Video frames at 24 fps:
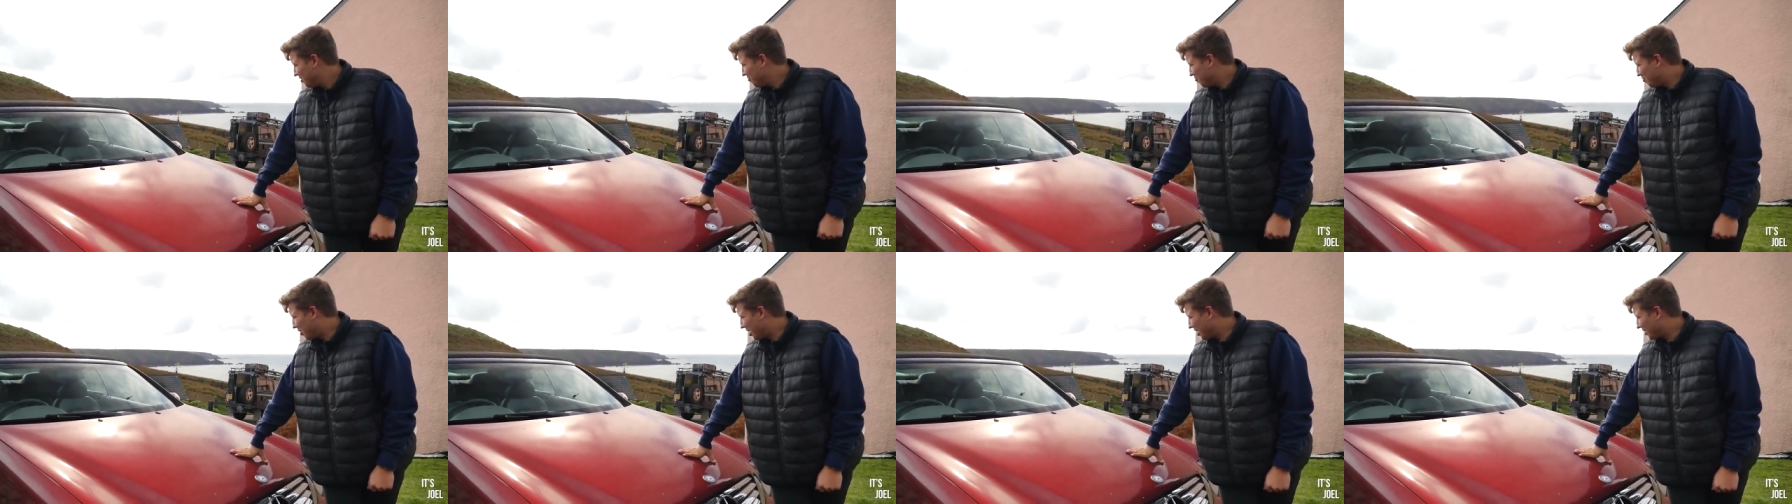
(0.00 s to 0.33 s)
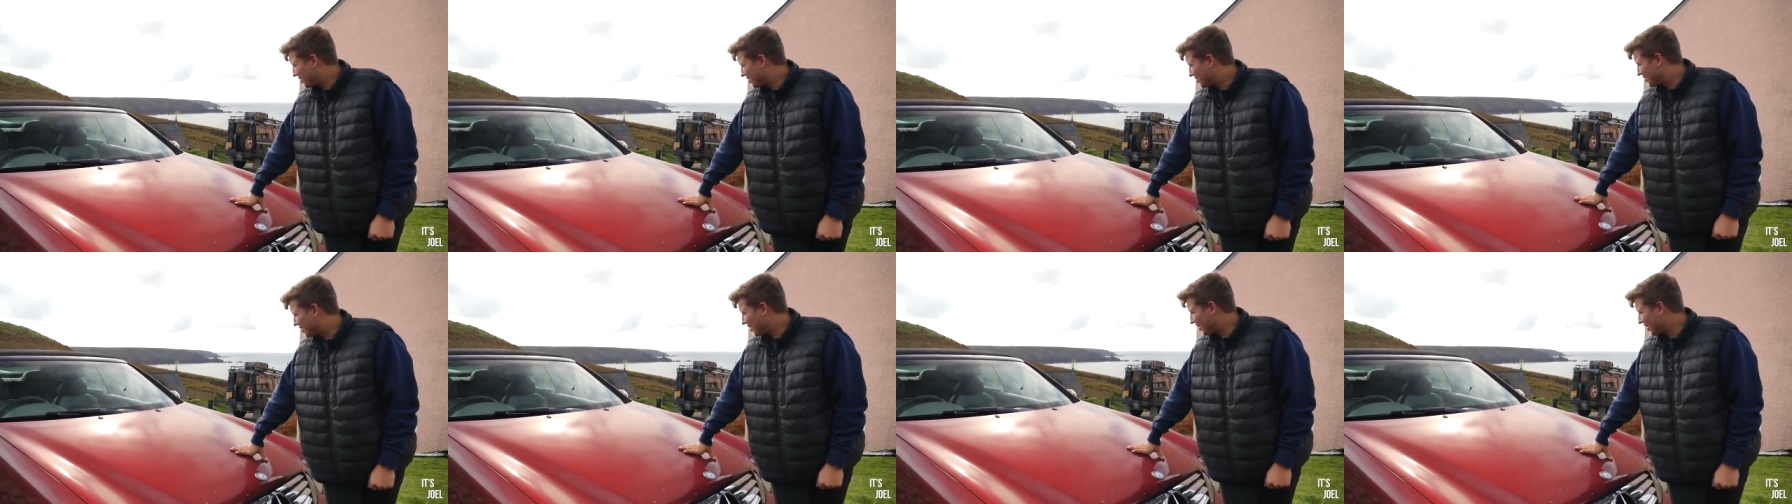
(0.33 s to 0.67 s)

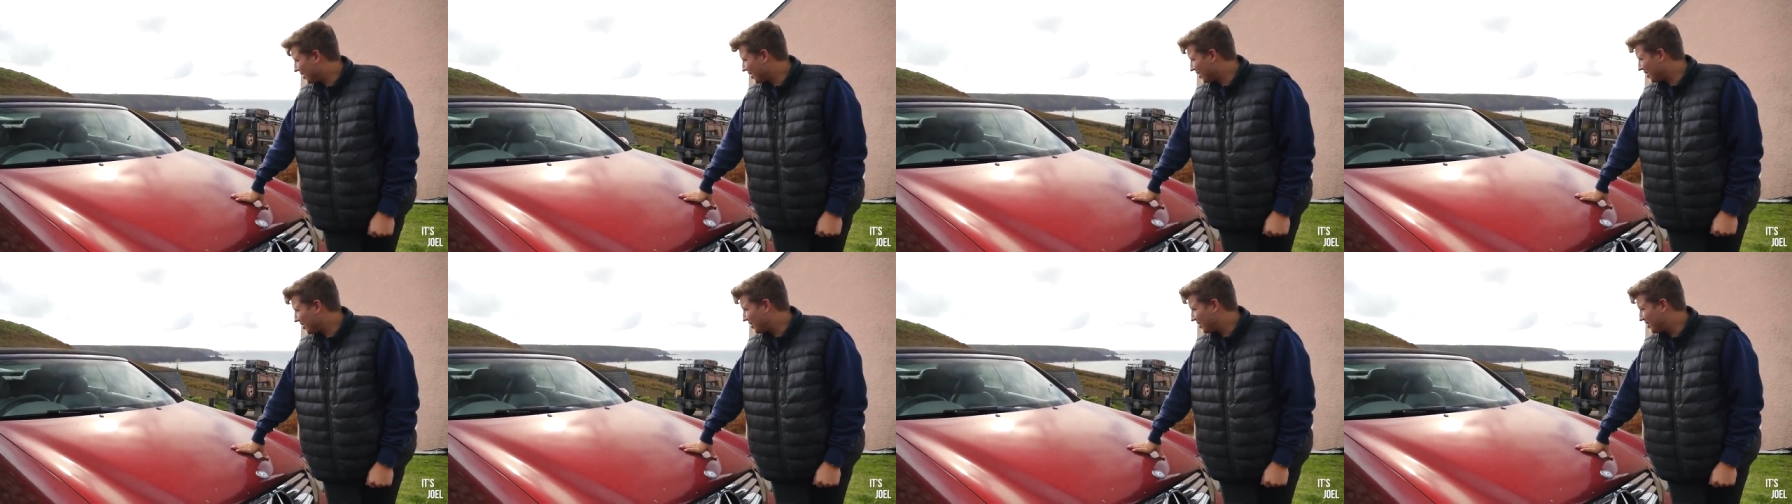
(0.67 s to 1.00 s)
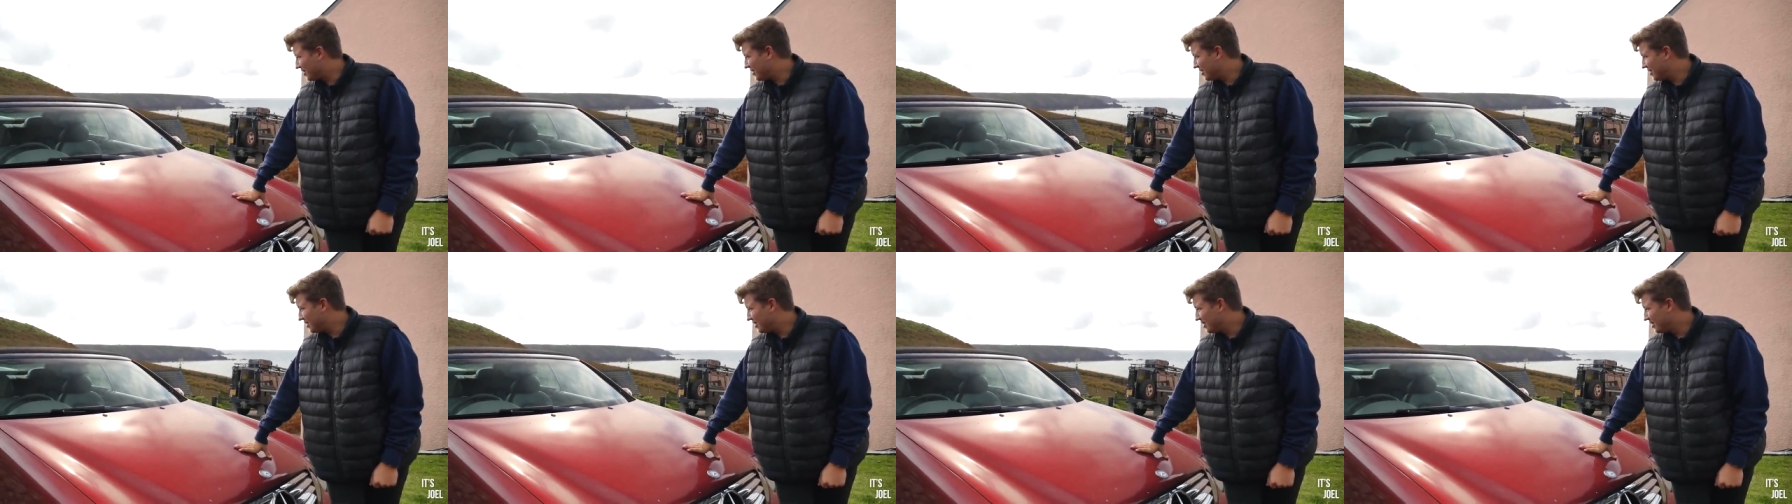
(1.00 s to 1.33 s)
But, uh,
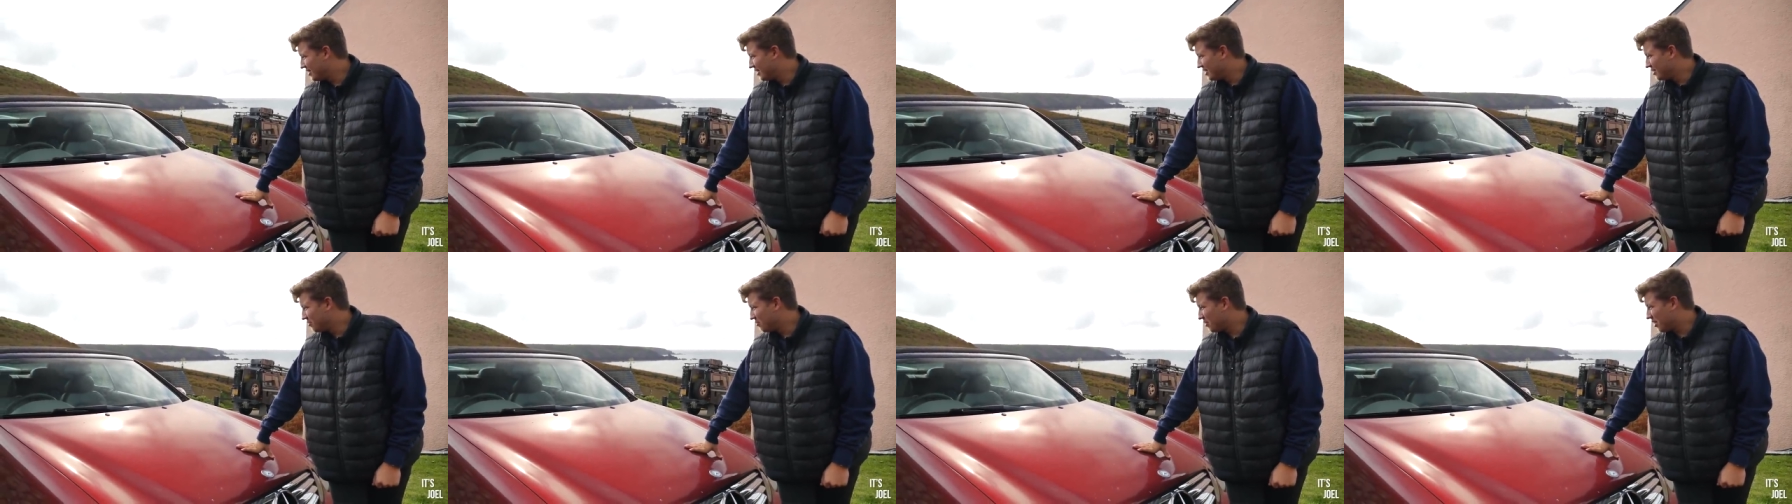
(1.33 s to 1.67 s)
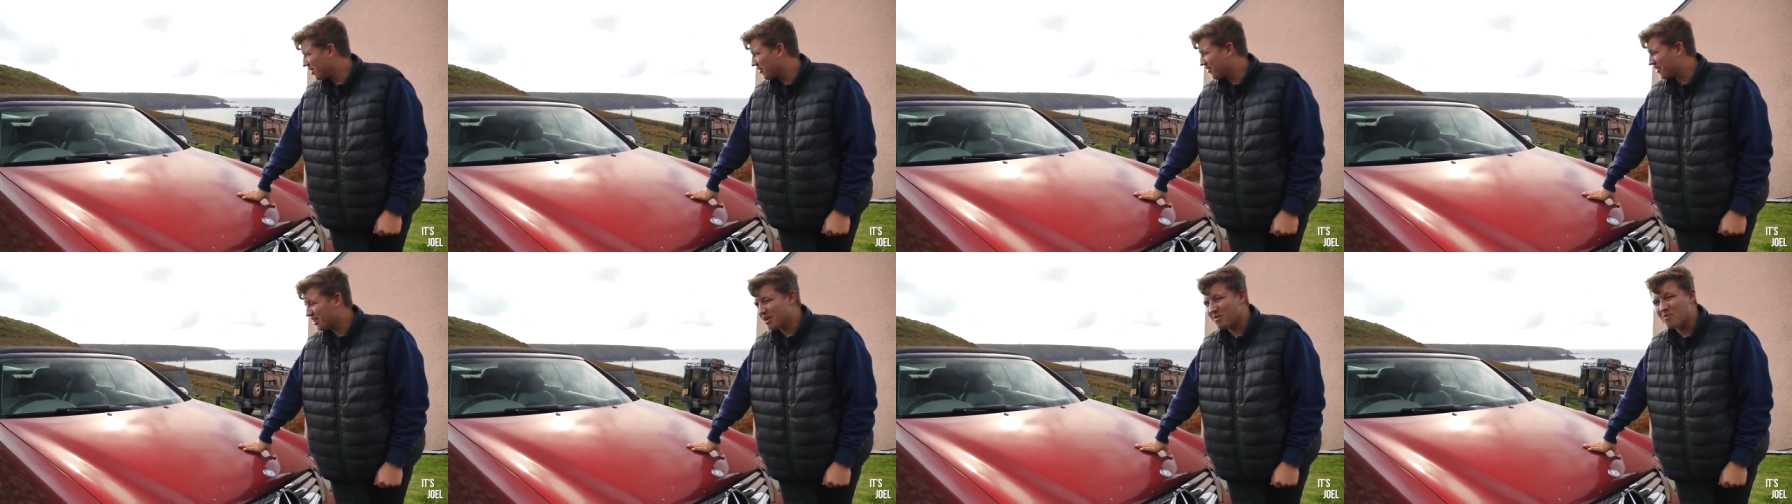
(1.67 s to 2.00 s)

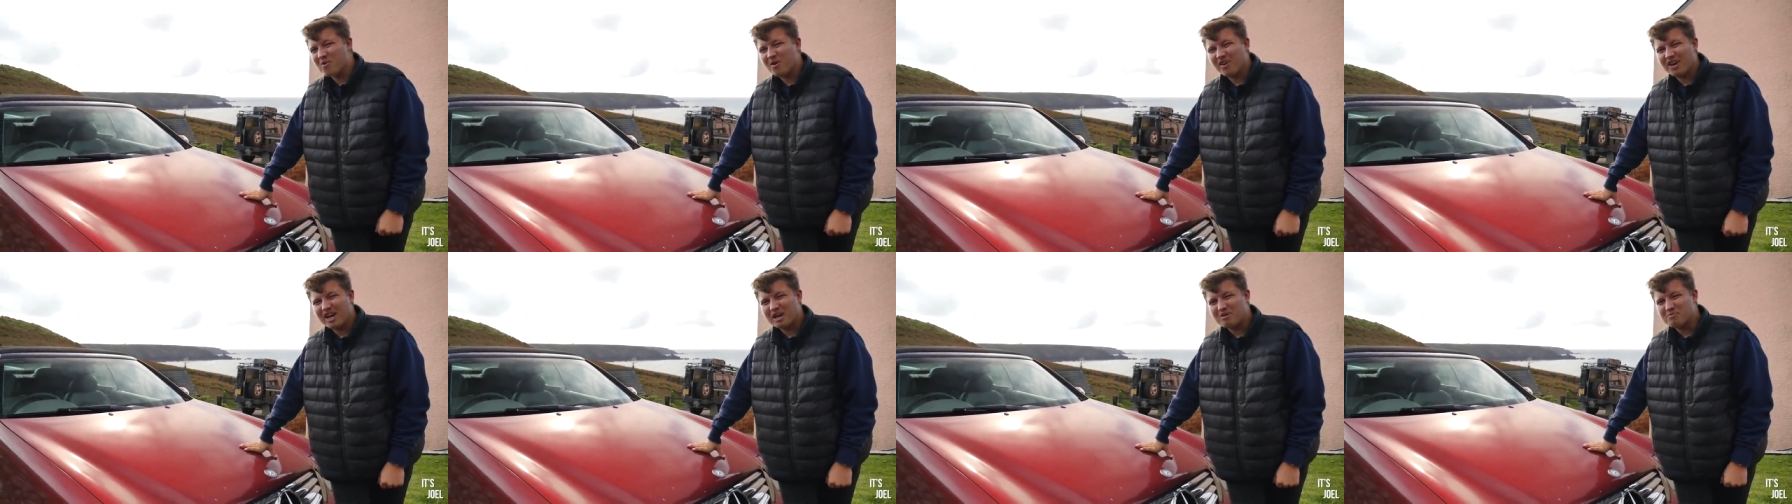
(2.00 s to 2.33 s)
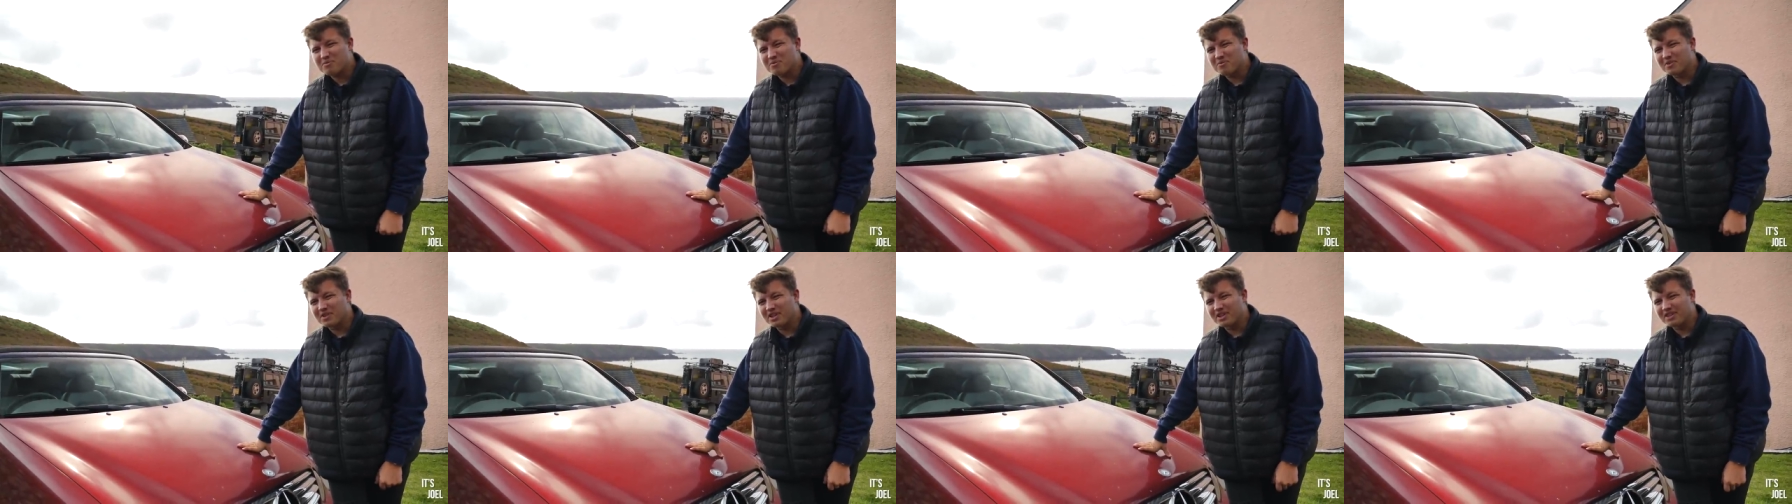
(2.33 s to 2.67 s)
well, I think I'm quite
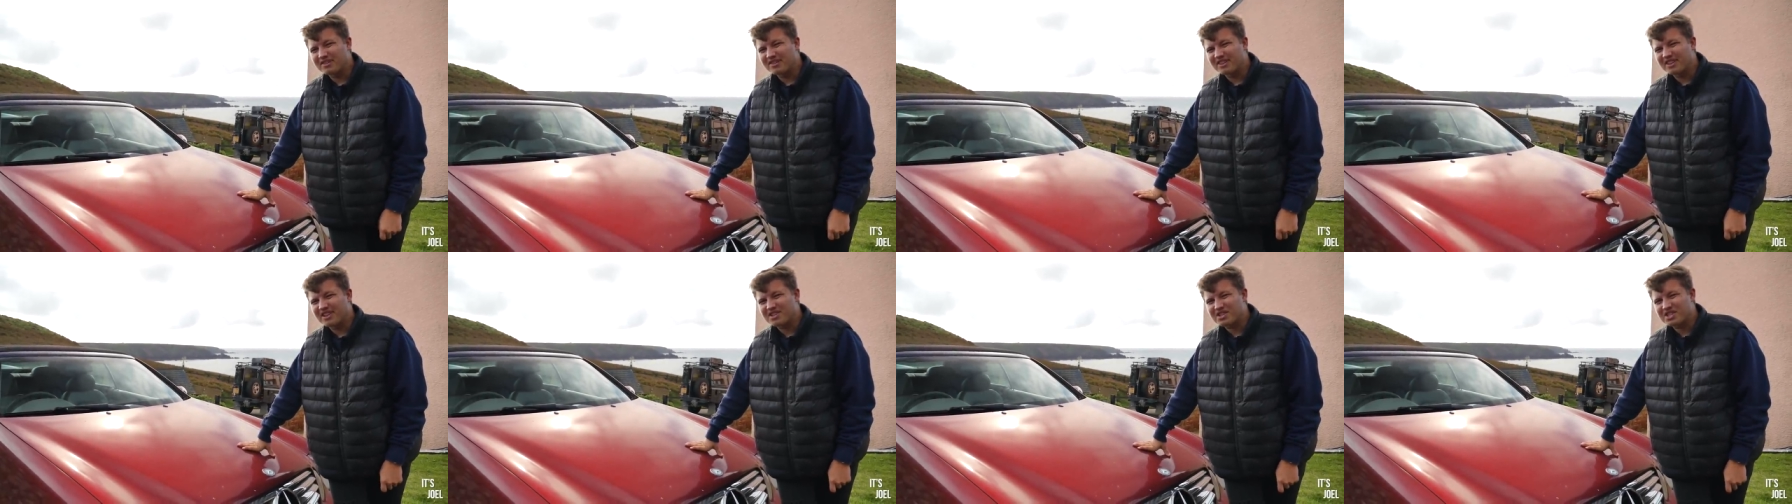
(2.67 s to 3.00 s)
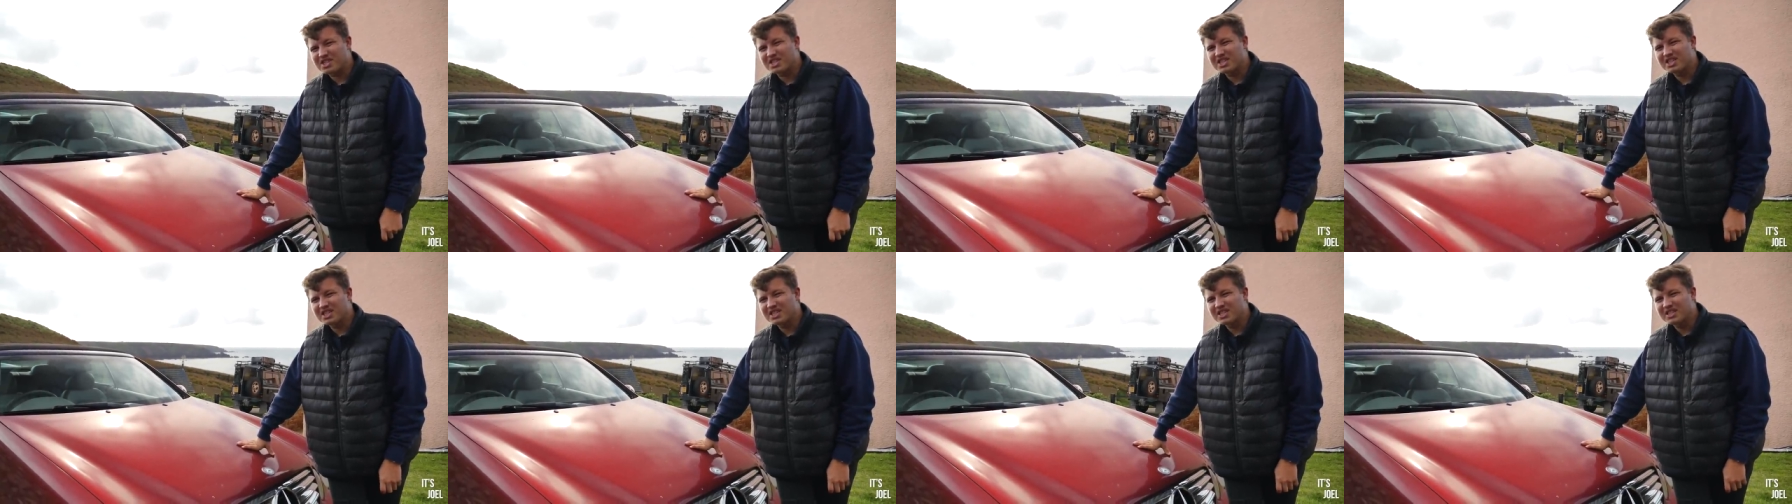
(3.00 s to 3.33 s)
happy with it
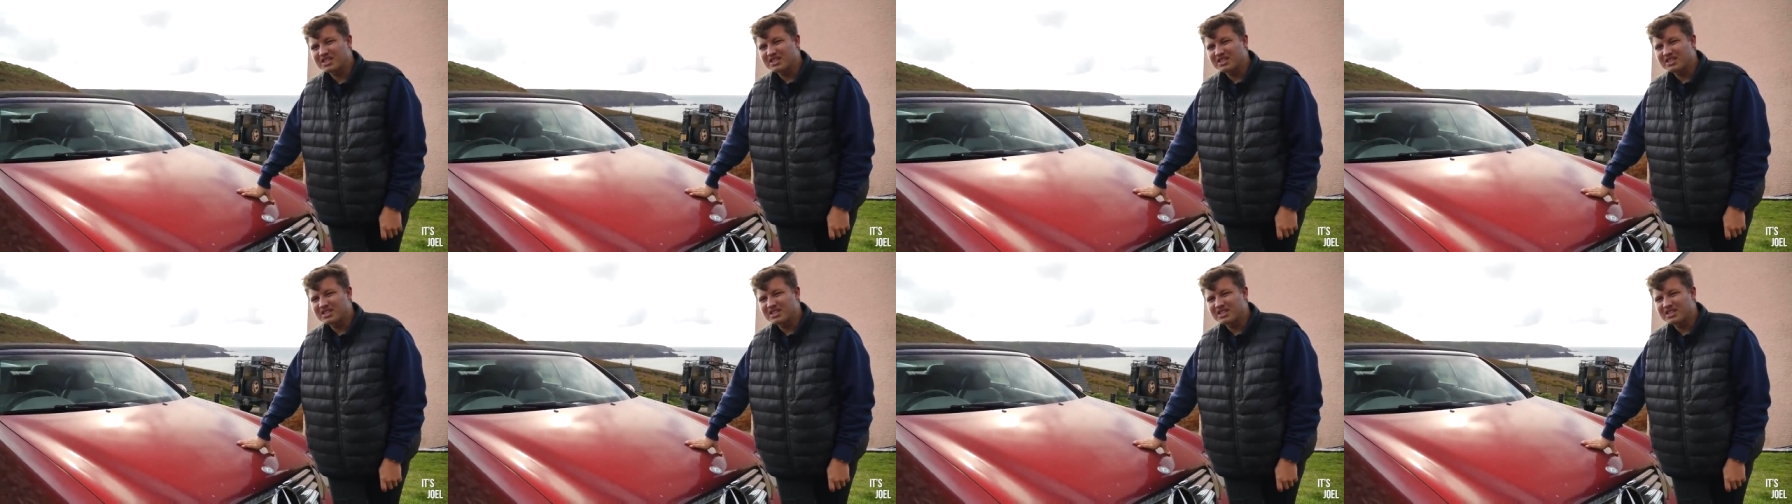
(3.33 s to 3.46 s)
initially.